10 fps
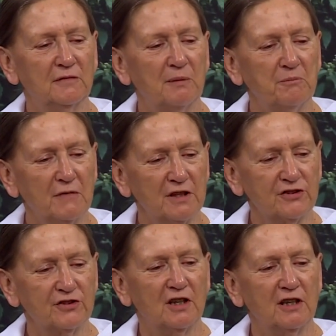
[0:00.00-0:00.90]

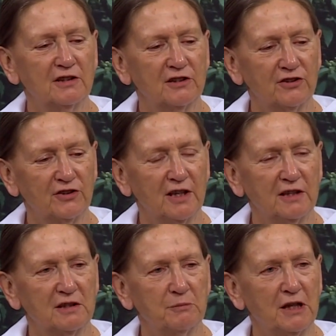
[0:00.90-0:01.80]
must
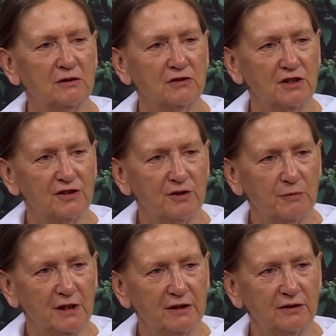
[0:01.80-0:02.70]
understand about
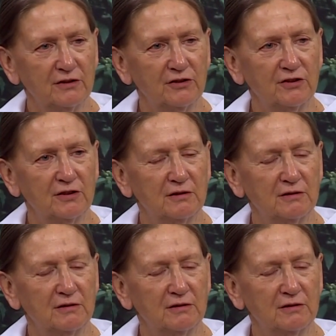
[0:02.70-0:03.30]
disciplines